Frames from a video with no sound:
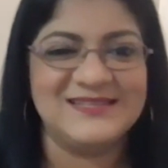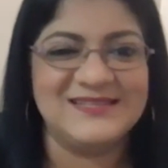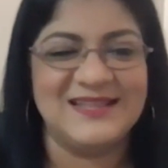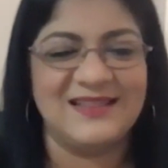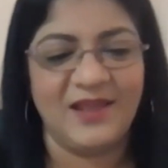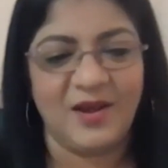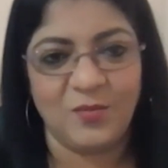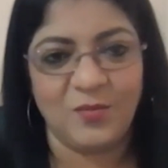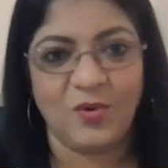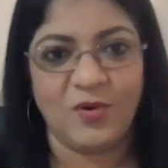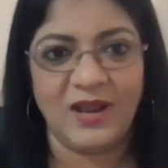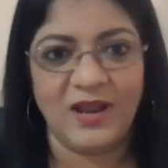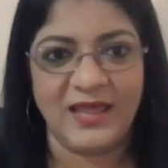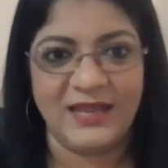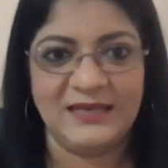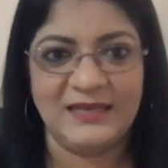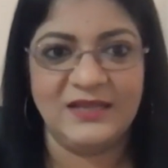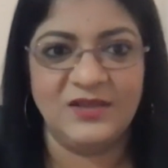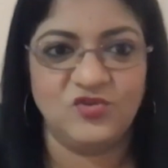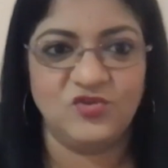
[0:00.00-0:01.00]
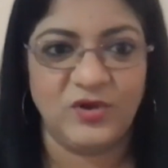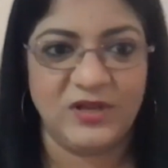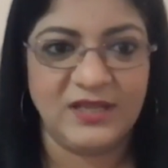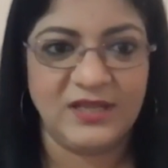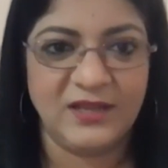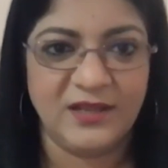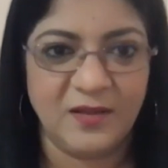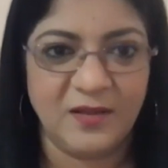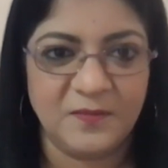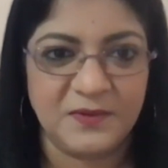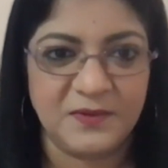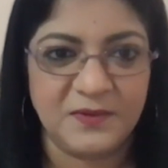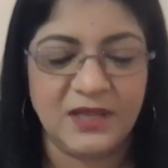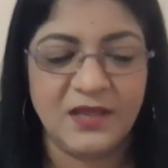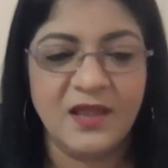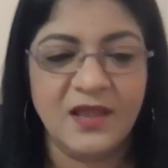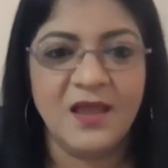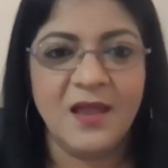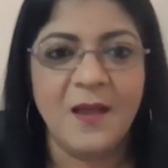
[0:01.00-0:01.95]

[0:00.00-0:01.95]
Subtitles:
then they're more likely a trading company.